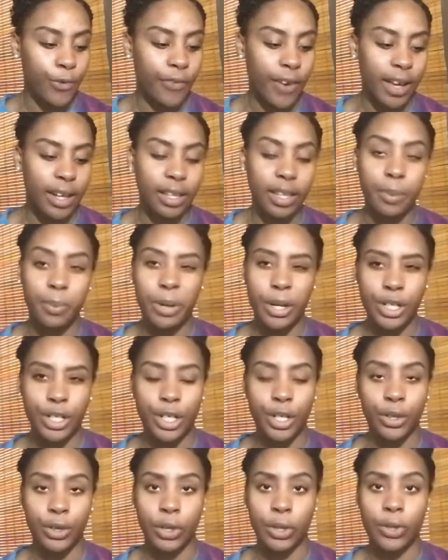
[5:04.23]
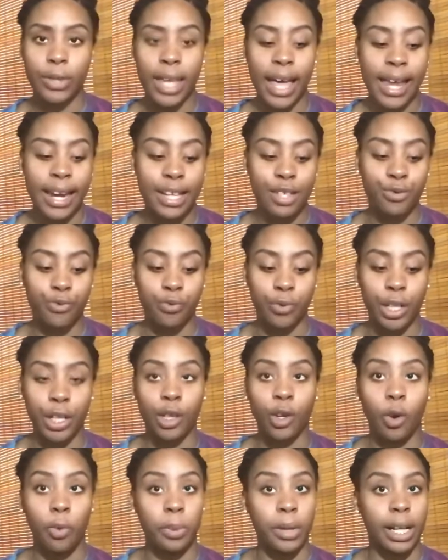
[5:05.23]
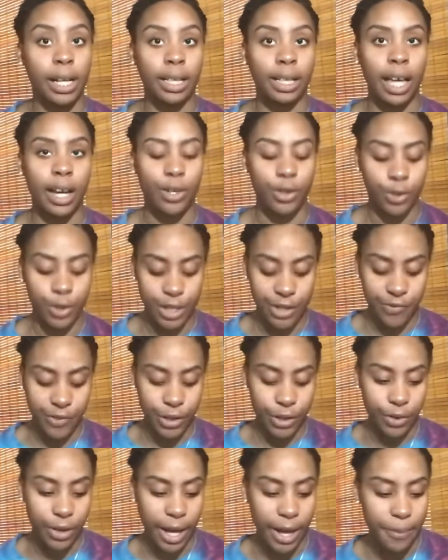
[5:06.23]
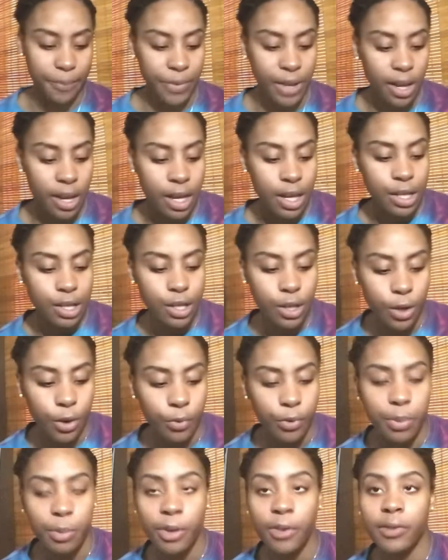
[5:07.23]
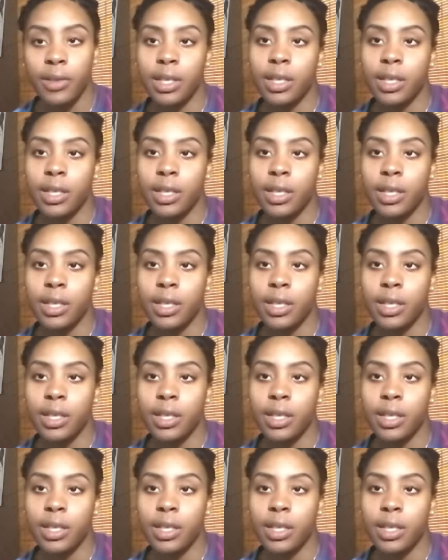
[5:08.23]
finally pushing through that is really opening a lot of doors for you, okay? So we move